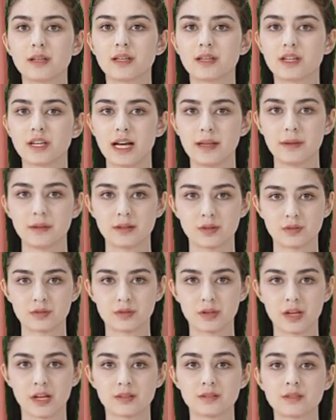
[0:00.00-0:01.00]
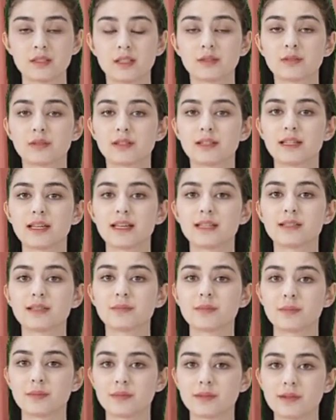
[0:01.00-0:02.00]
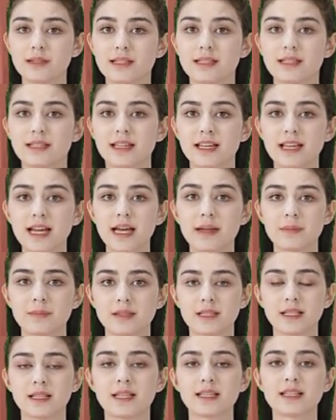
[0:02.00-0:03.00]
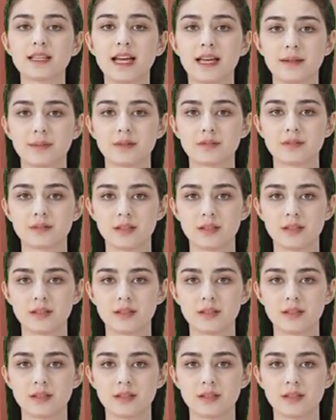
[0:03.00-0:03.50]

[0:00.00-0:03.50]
The increasing levels cause the uterine lining to thicken further.